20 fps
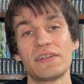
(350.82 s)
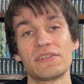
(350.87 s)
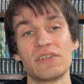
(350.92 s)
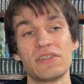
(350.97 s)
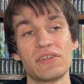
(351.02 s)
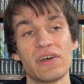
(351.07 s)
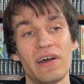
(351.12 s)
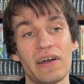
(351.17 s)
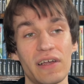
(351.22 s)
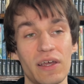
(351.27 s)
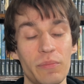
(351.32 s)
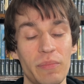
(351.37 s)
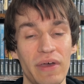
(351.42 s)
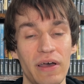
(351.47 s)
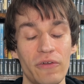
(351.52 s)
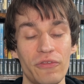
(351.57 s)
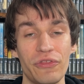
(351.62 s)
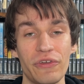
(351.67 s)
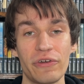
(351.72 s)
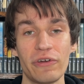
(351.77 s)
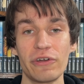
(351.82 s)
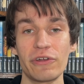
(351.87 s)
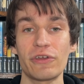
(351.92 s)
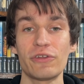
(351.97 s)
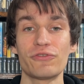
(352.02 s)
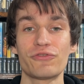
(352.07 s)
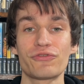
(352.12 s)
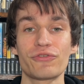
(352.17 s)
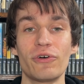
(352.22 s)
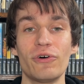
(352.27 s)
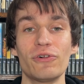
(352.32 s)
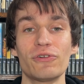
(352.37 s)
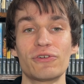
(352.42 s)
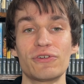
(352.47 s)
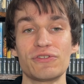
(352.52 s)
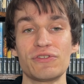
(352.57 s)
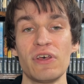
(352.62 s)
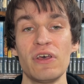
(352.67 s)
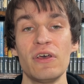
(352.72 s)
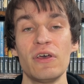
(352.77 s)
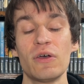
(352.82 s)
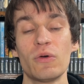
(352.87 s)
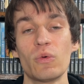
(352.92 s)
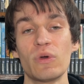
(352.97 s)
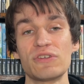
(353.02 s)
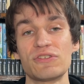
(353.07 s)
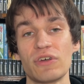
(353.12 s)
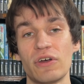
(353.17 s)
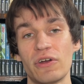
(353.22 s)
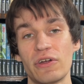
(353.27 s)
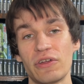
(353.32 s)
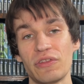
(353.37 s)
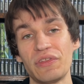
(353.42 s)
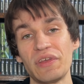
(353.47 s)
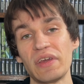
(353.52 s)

to talk about. There are controllers, which are the